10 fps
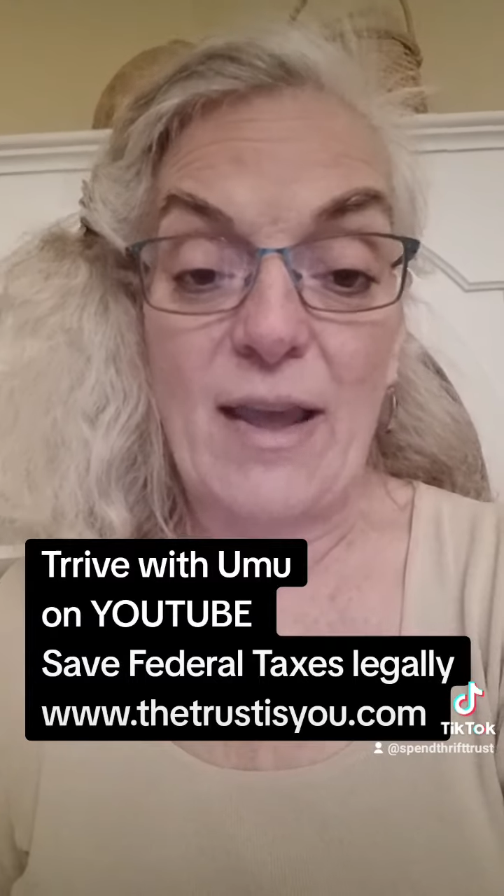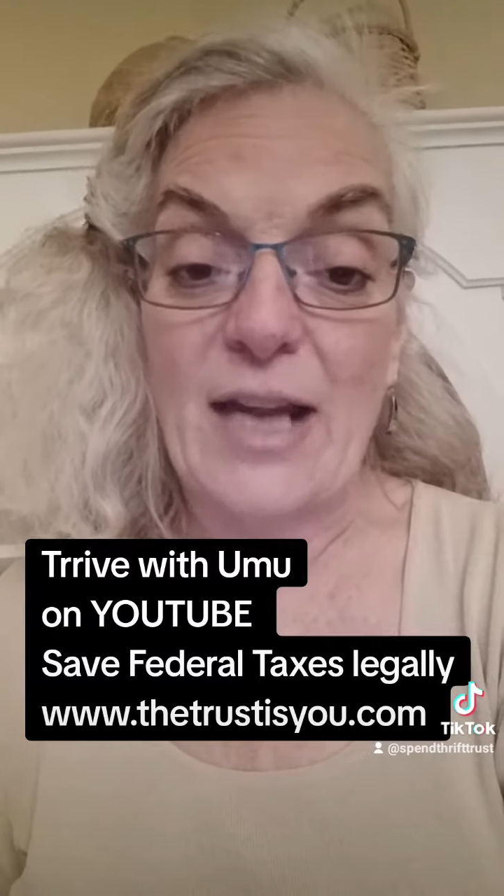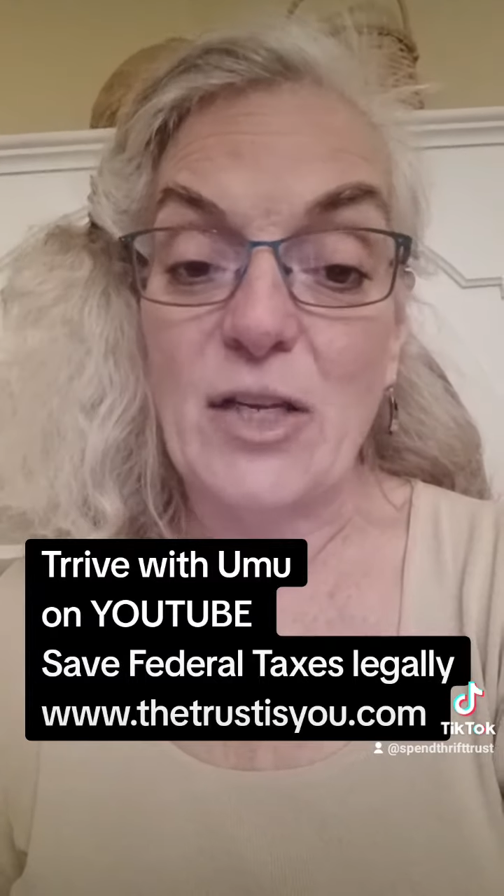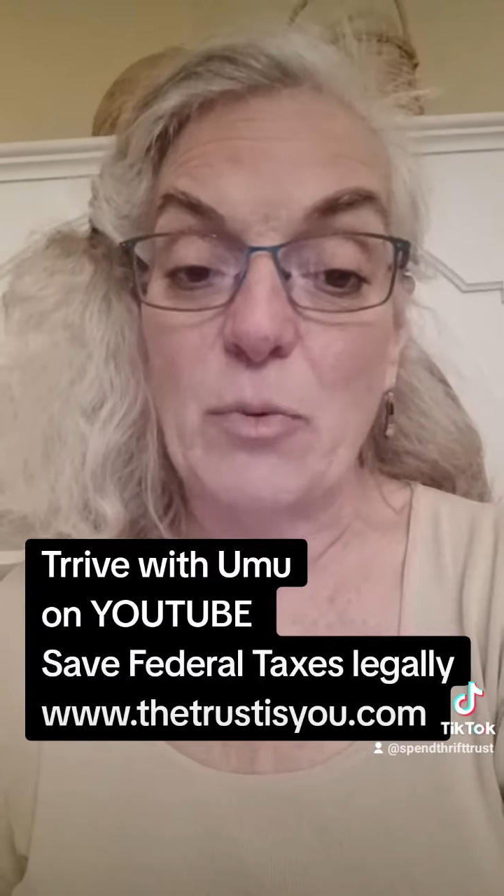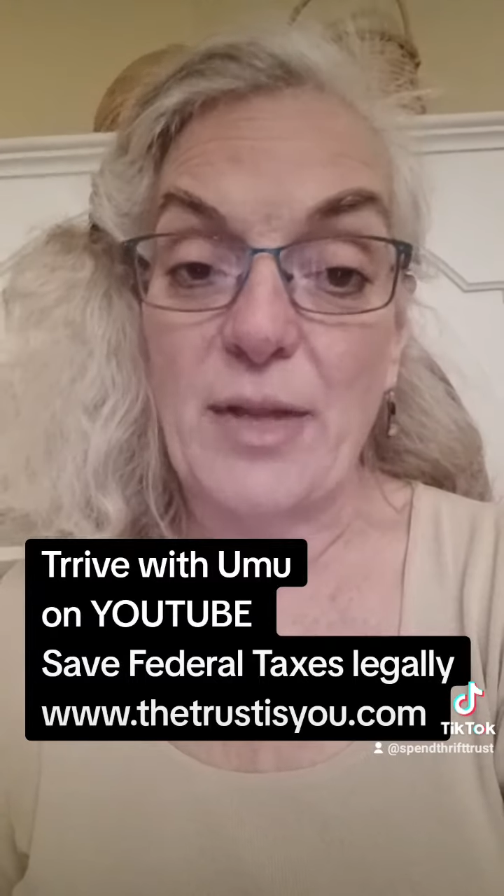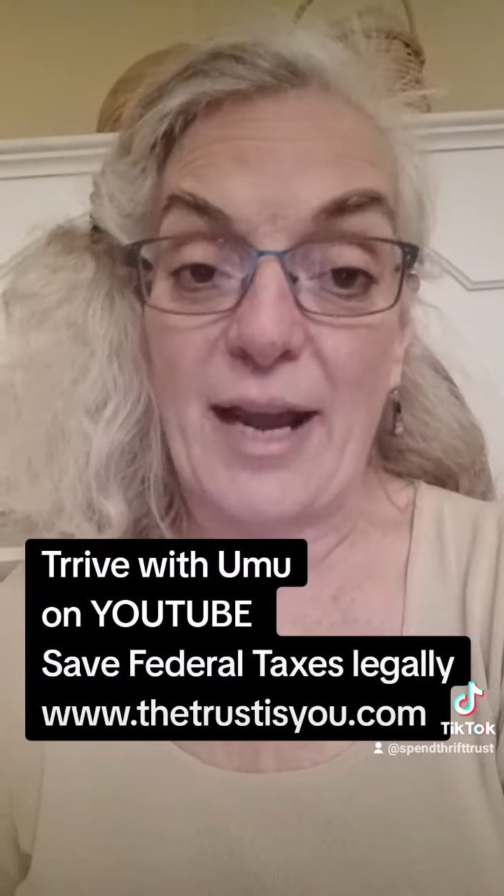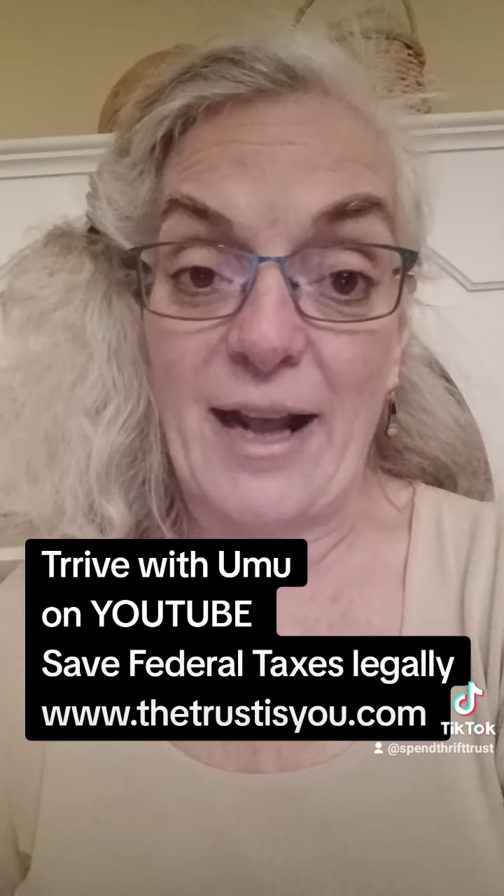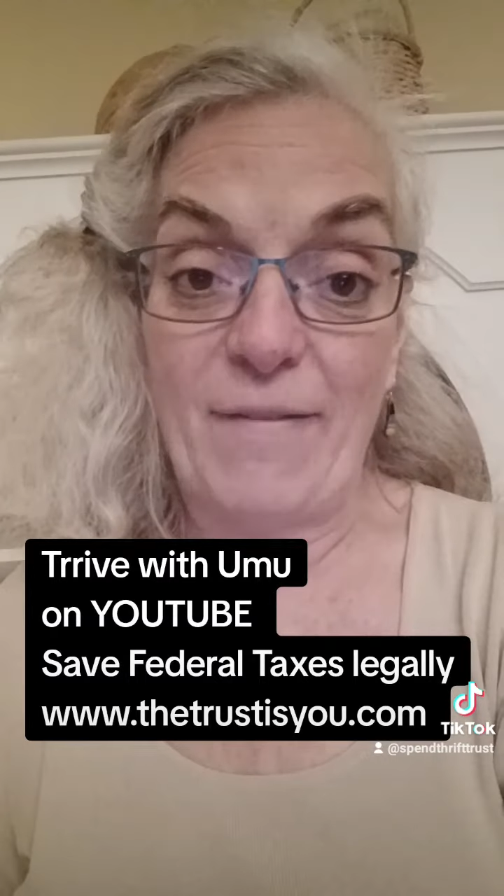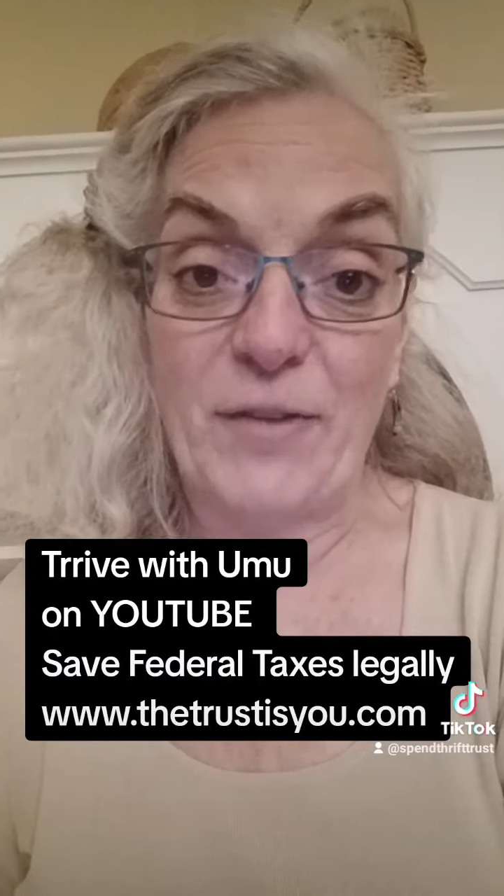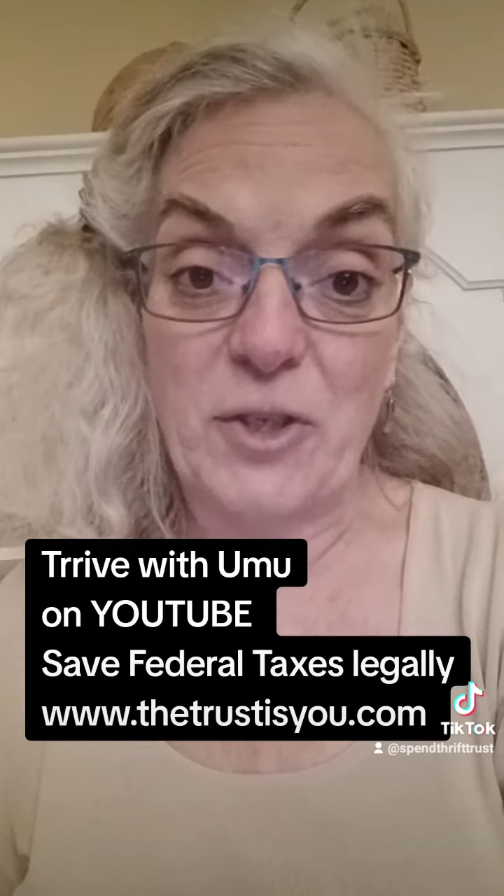and you will not
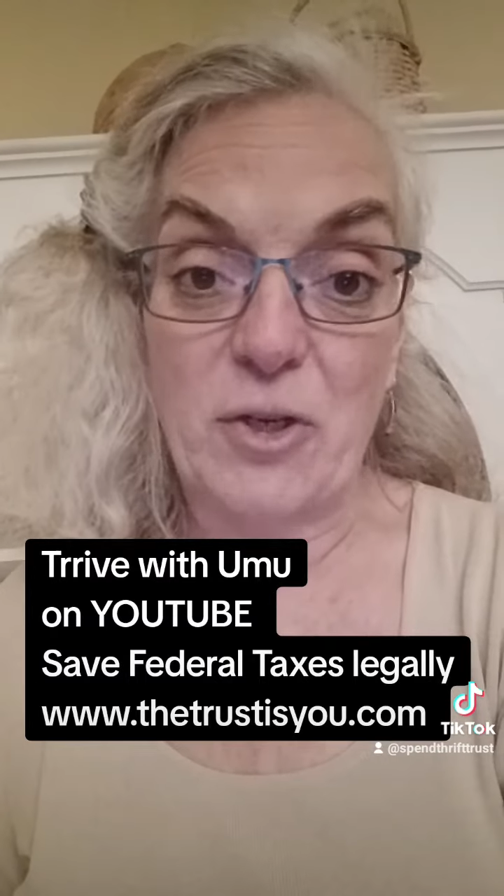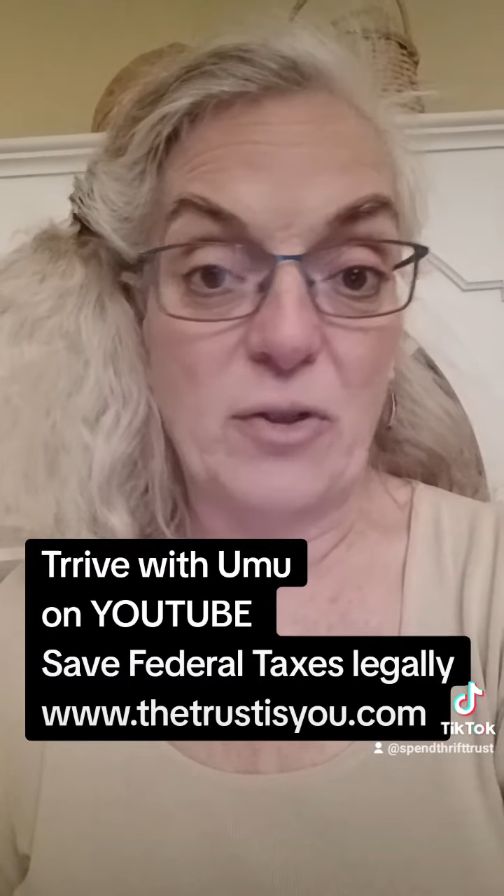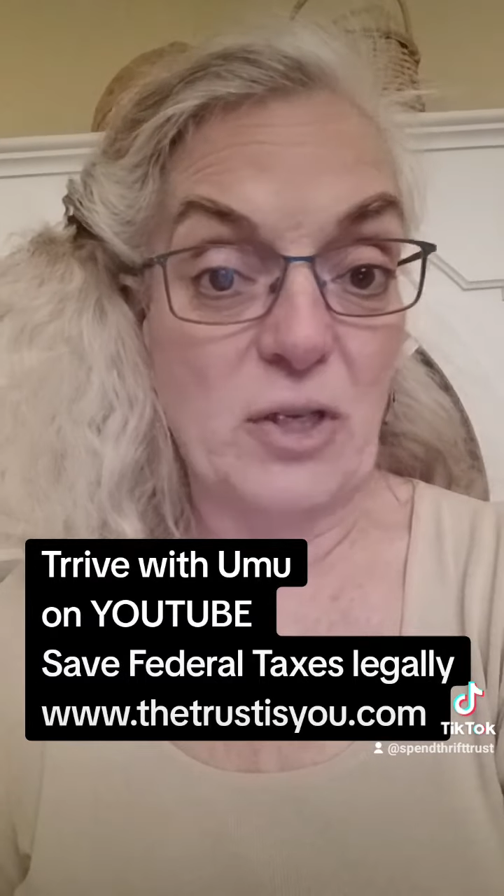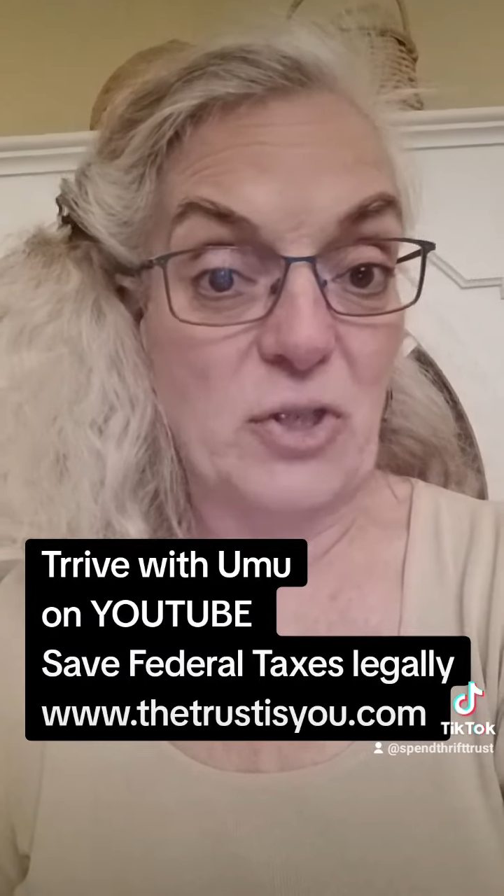have to do the